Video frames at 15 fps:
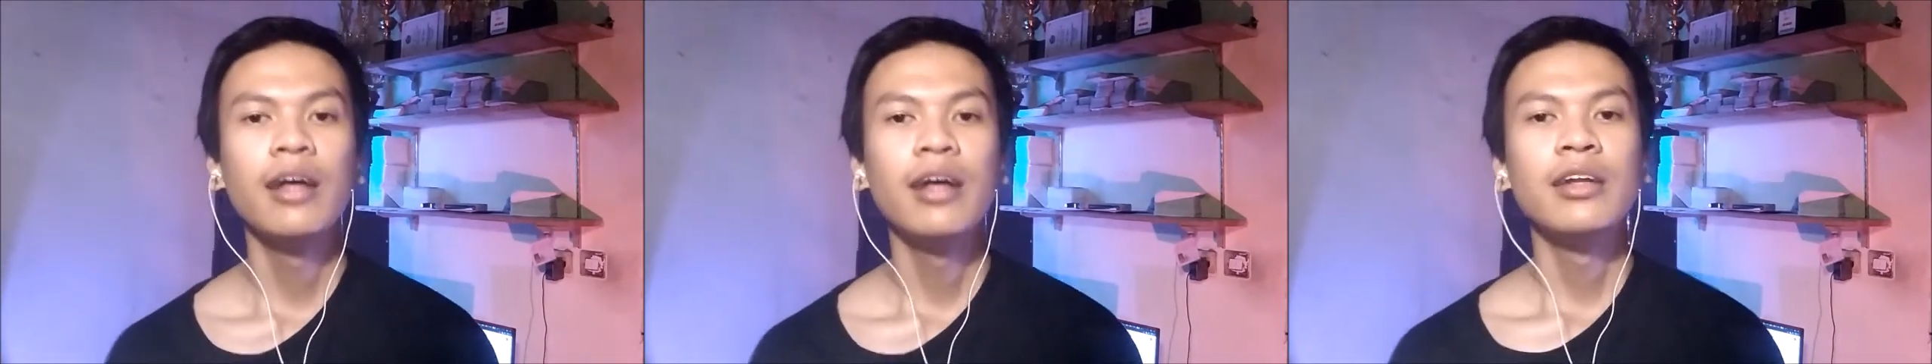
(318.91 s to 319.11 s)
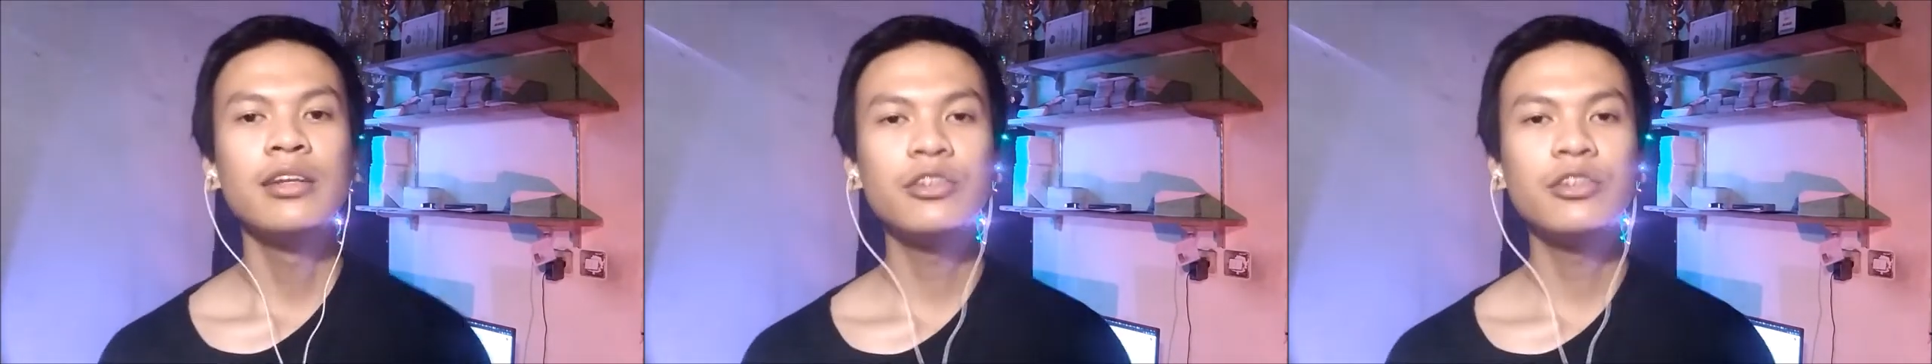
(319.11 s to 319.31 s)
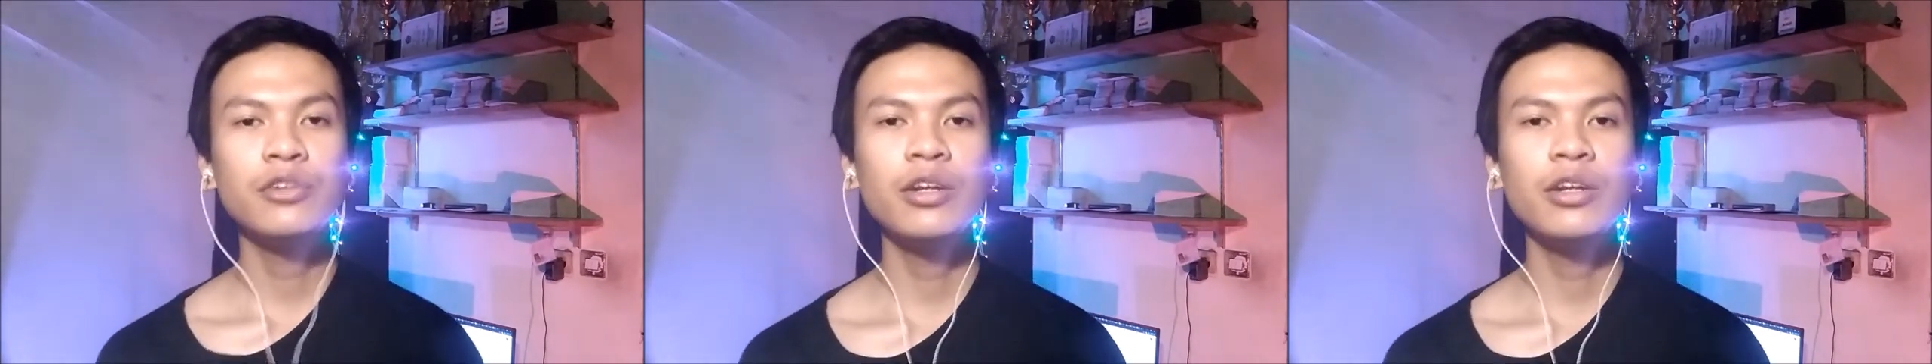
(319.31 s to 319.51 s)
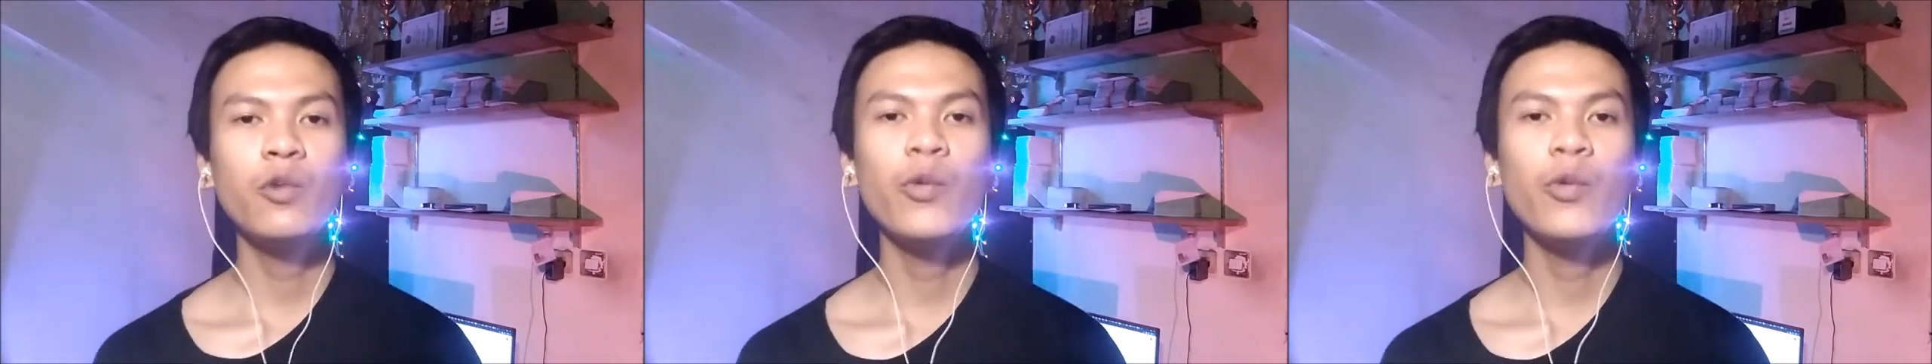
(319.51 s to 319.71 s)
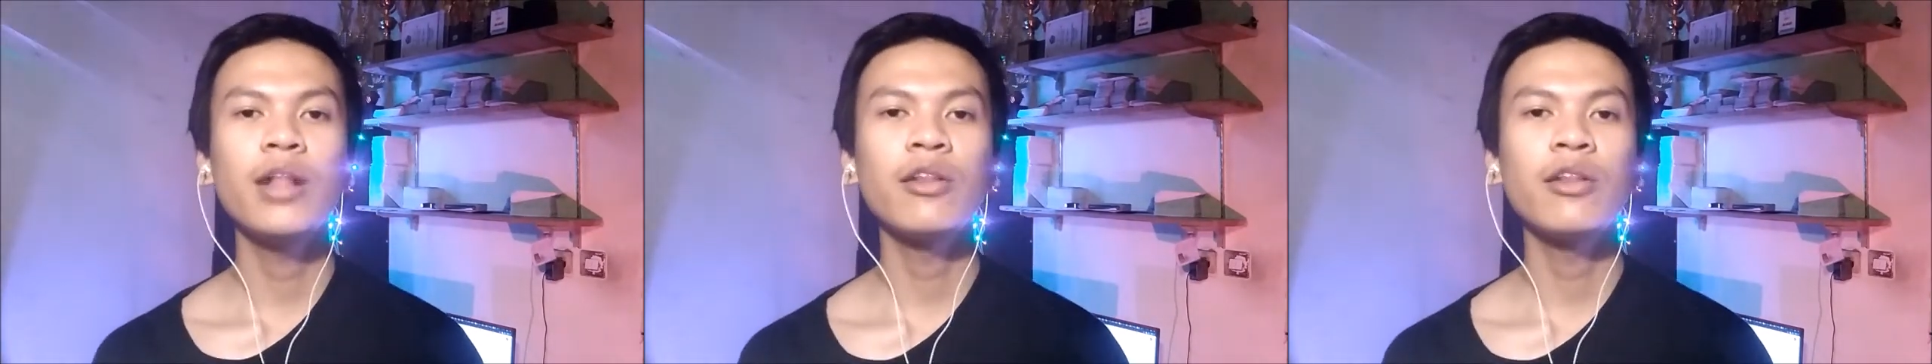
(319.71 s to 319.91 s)
the student
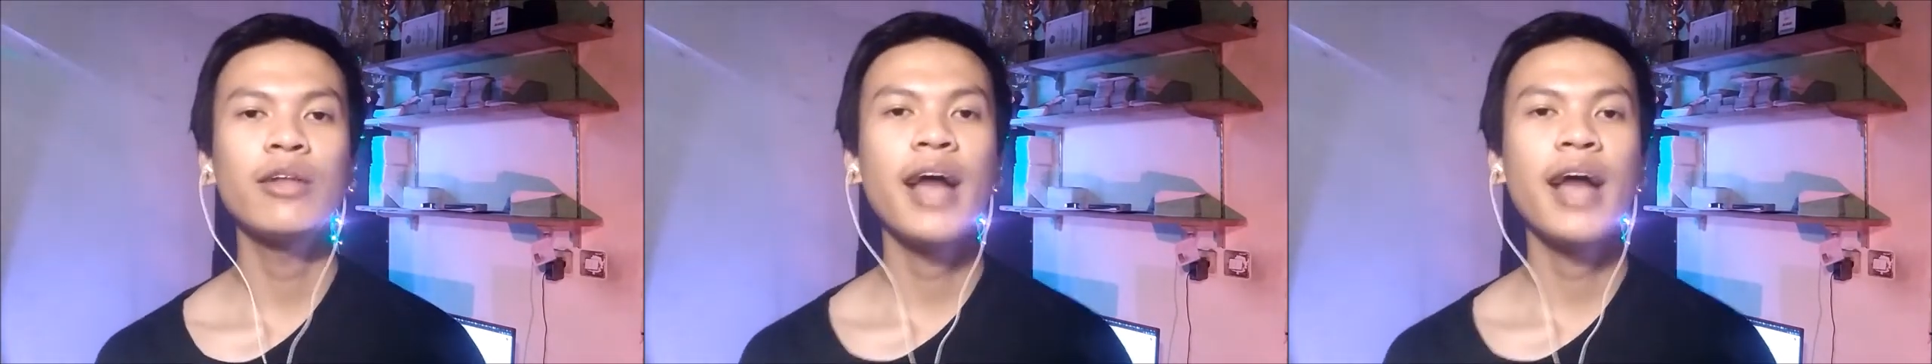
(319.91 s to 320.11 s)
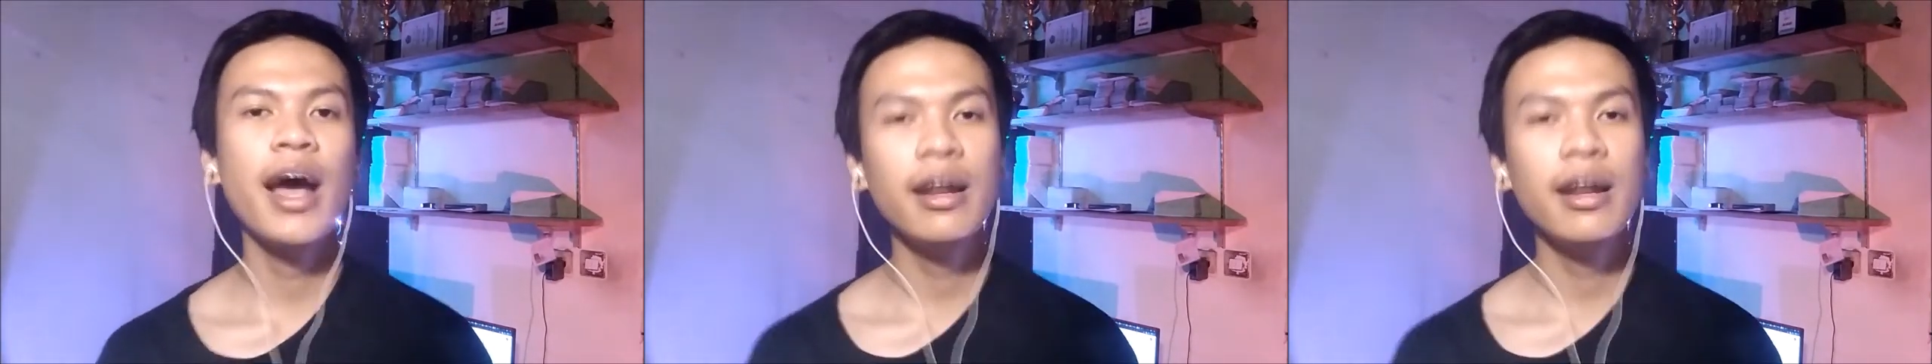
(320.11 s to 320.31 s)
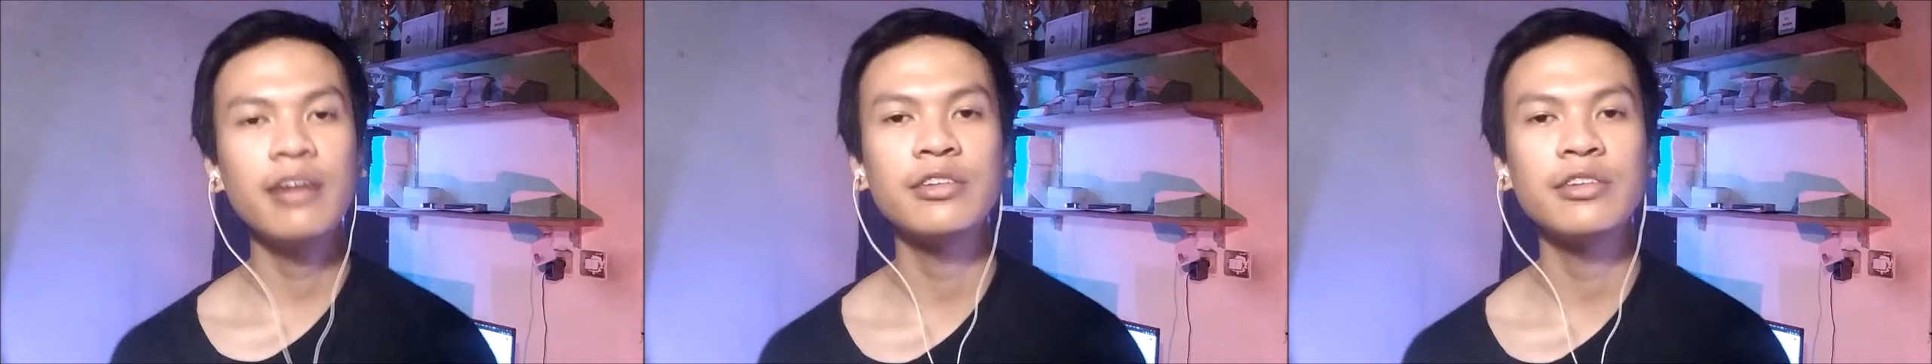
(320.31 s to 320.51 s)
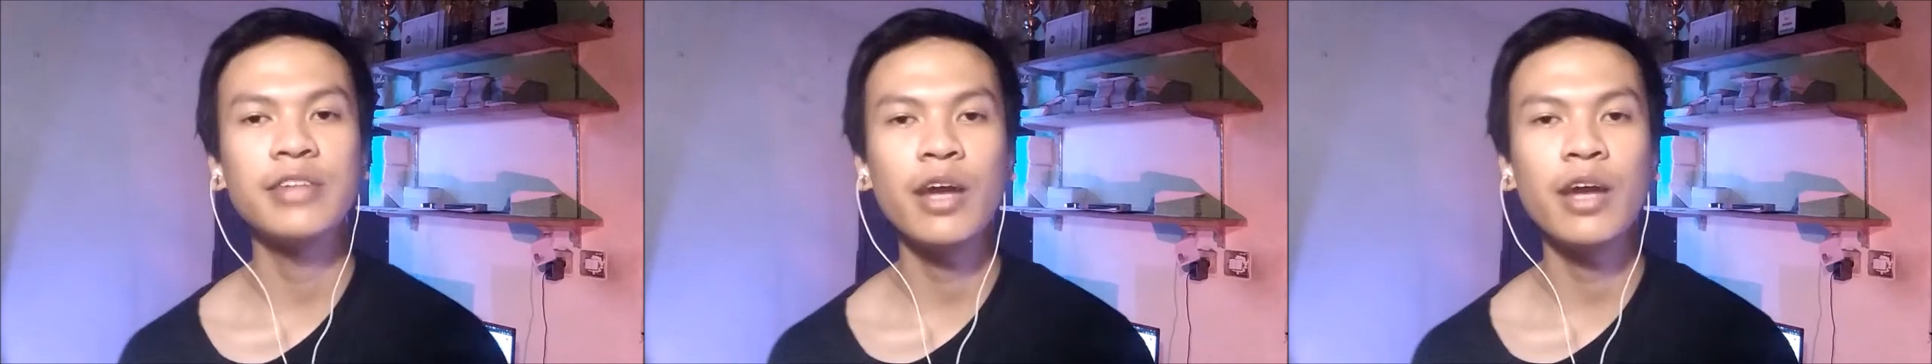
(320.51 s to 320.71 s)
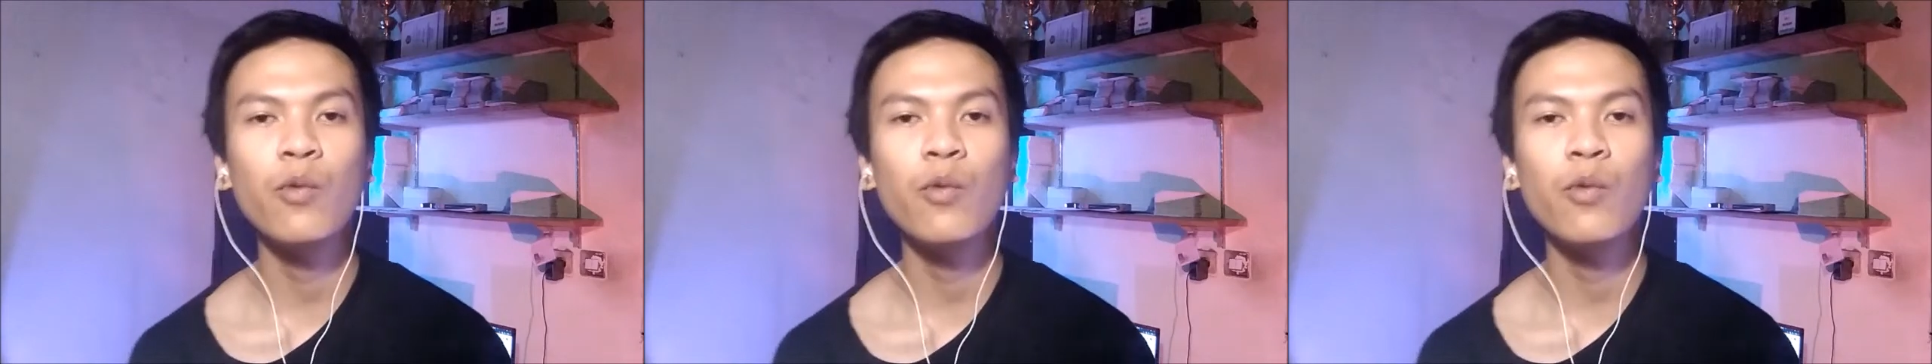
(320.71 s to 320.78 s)
will not understand